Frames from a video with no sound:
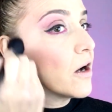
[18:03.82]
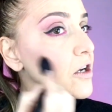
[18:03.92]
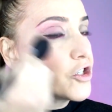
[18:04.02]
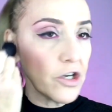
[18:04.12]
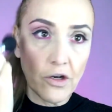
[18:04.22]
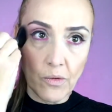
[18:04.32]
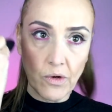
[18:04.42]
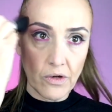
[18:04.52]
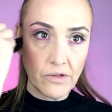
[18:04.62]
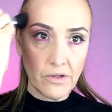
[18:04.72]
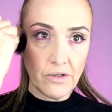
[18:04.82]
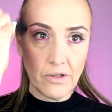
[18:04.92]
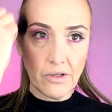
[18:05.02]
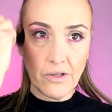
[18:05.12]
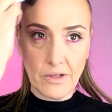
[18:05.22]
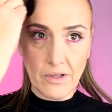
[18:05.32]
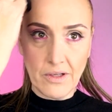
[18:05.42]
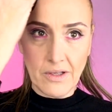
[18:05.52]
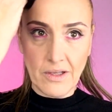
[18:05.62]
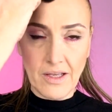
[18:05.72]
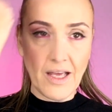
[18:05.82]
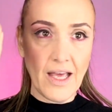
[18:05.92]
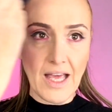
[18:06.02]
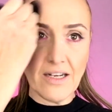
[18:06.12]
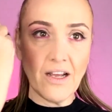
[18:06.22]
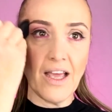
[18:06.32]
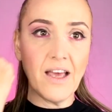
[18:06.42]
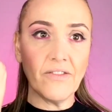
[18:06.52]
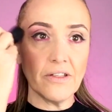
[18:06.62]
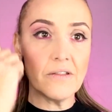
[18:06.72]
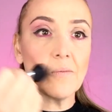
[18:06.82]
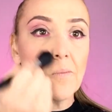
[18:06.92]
eyeshadow on, and I haven't.